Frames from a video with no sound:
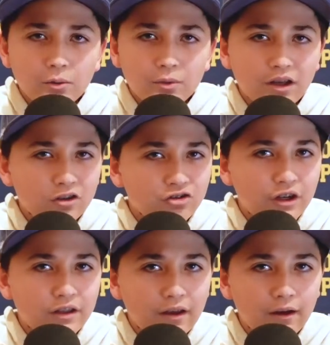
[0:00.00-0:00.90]
when he got
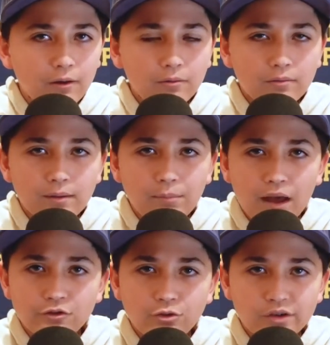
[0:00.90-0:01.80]
traded there, and
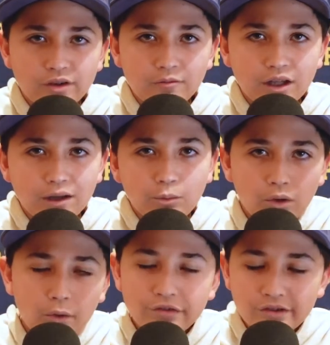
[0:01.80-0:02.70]
back in 2017, he
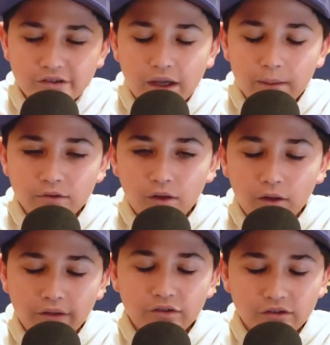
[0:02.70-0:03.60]
won all the
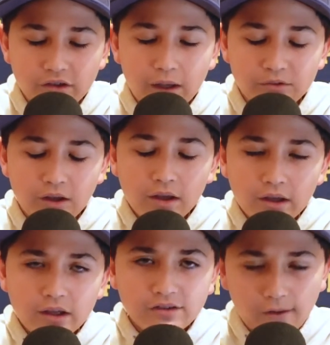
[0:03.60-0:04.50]
6 games
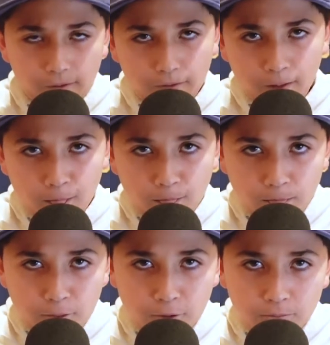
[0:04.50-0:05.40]
he started.
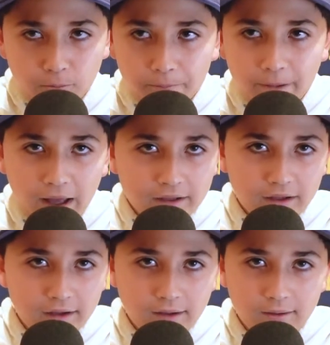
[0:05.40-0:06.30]
Well, back
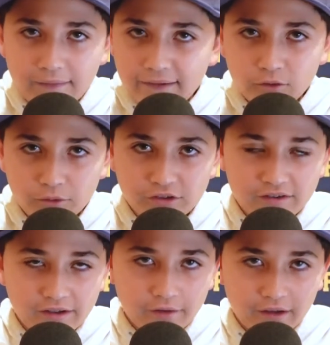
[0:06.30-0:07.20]
in, and then he tore his
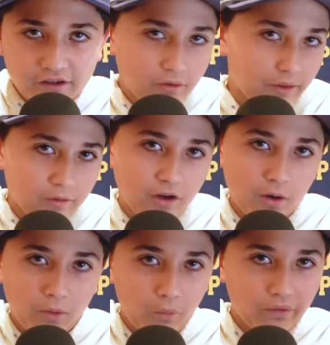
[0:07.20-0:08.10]
ACL. Next year, they were
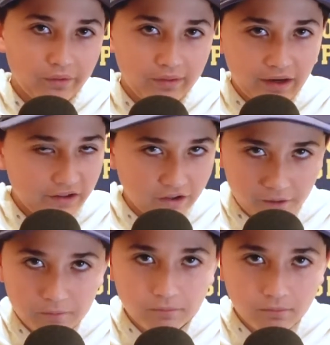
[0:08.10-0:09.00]
terrible. The next
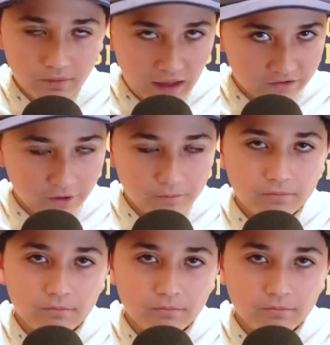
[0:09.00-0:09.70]
year, last year,